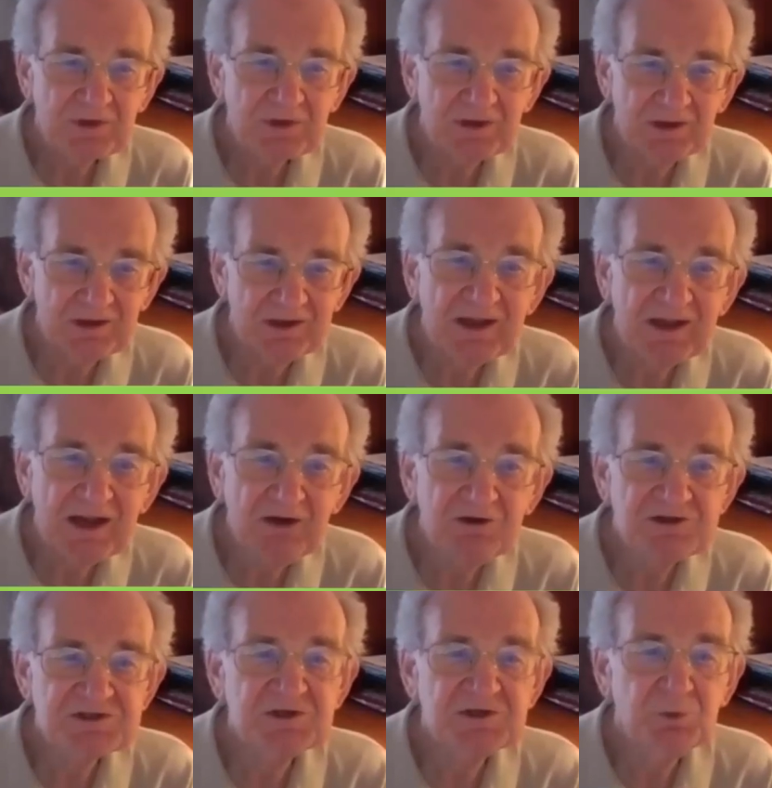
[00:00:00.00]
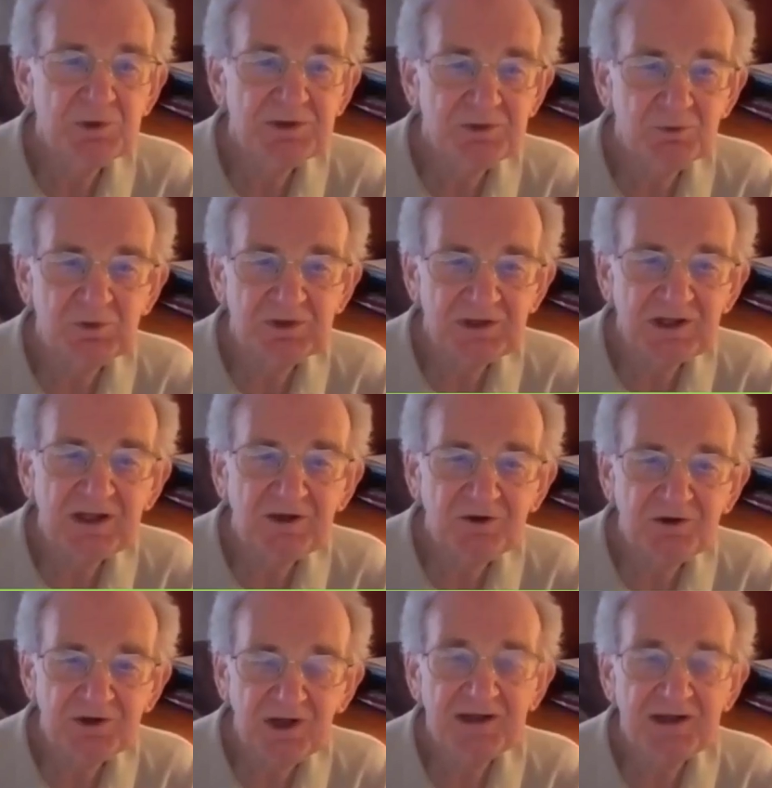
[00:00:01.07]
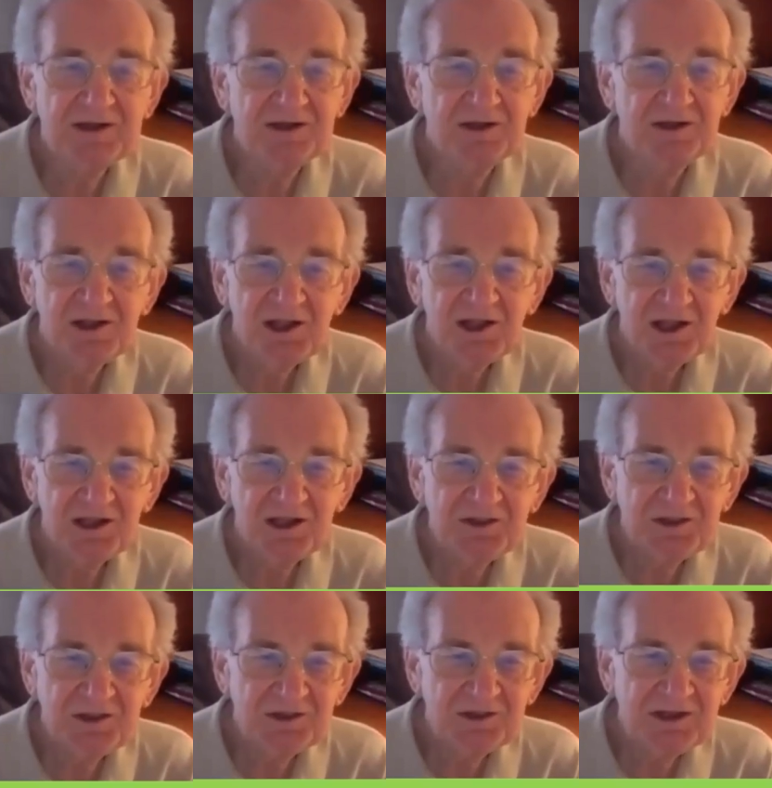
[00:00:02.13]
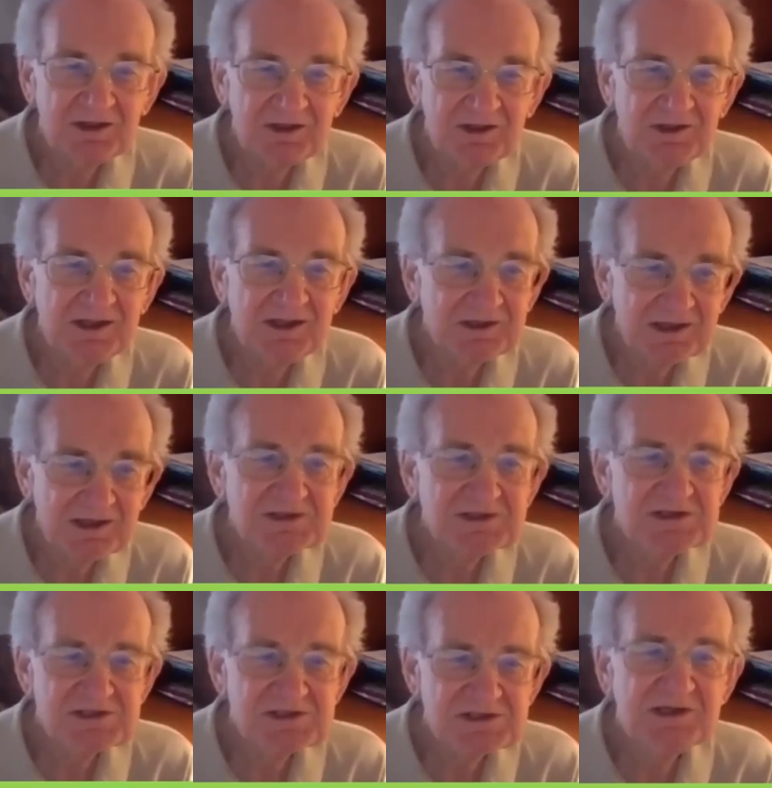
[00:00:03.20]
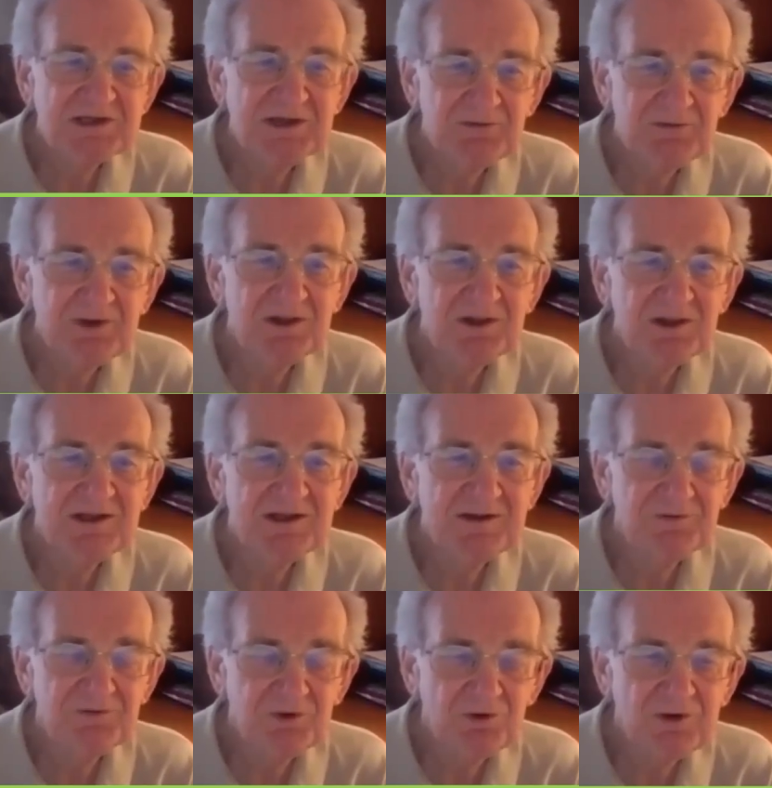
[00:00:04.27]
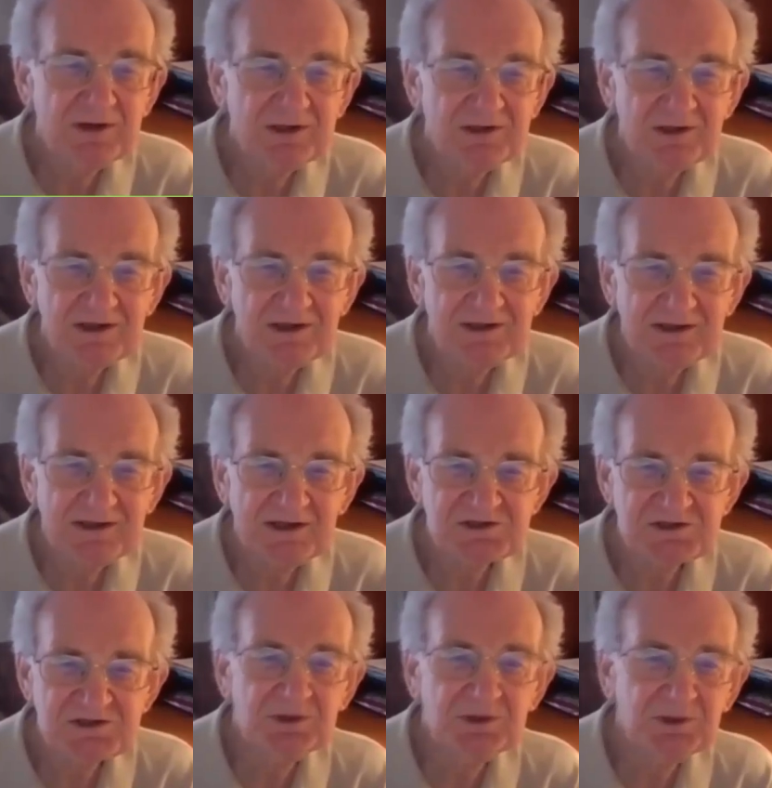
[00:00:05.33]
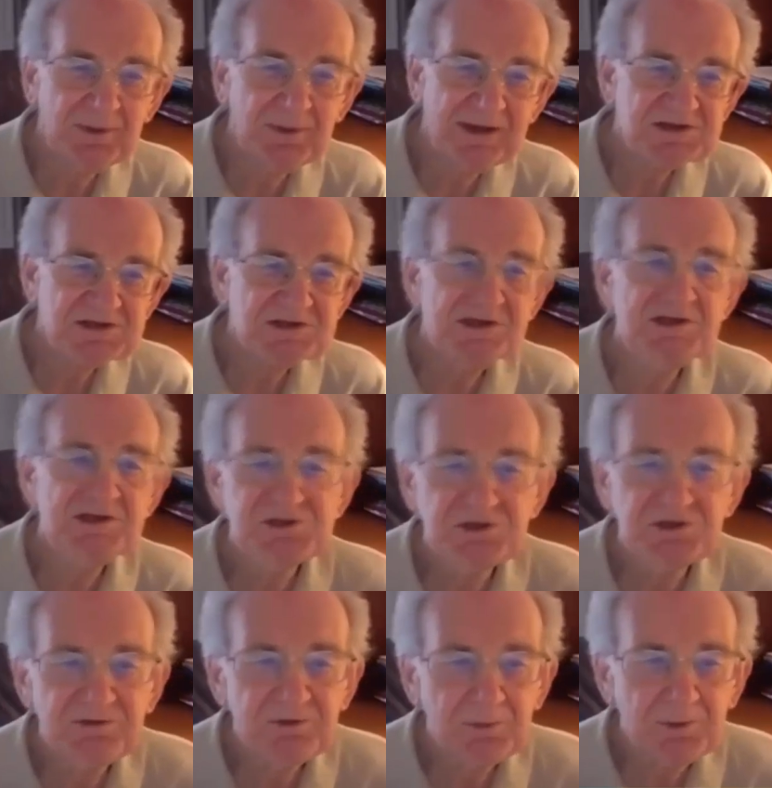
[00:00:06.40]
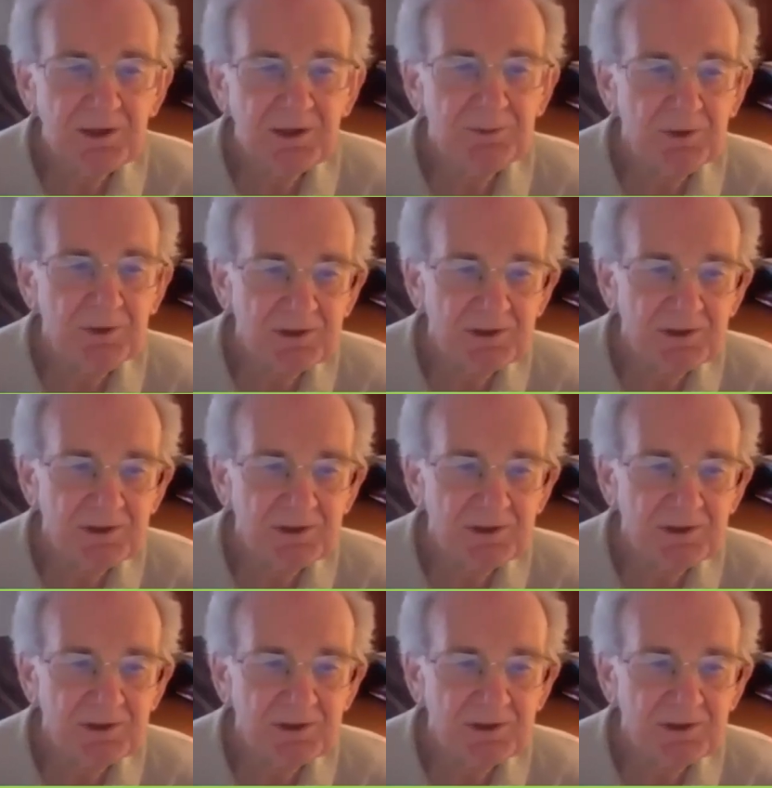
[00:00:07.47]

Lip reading: inherits it with clear title, and that's a significant thing if there are any doubts about the past history of the property.